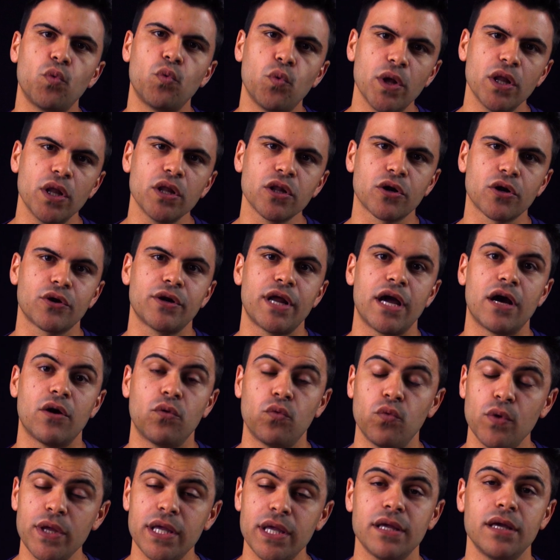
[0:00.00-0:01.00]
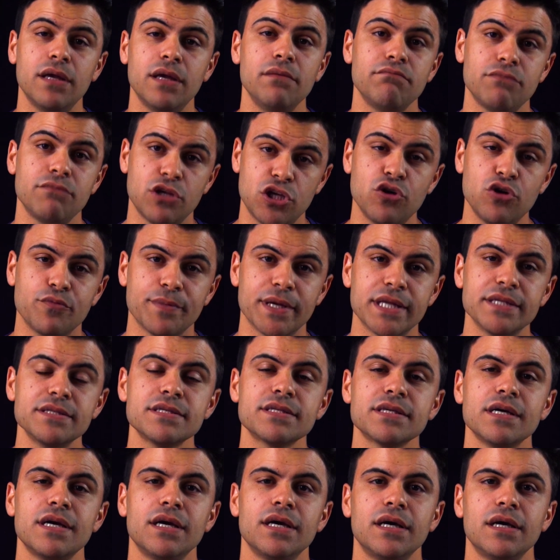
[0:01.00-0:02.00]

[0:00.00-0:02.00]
we'll learn how we, humans,